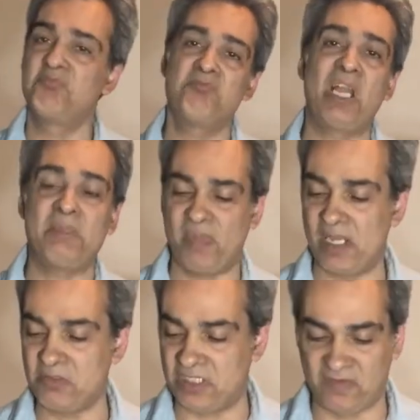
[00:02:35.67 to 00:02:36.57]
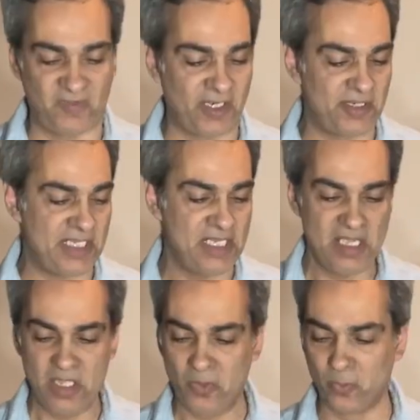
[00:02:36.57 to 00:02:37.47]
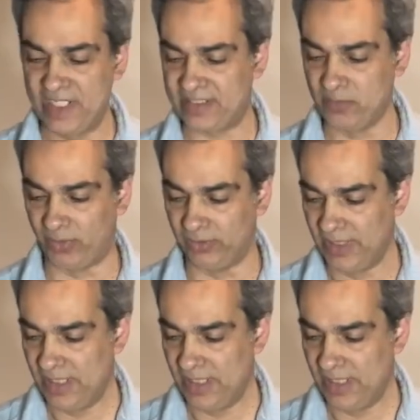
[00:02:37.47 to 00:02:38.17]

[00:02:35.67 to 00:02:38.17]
Nine pounds is very reasonable.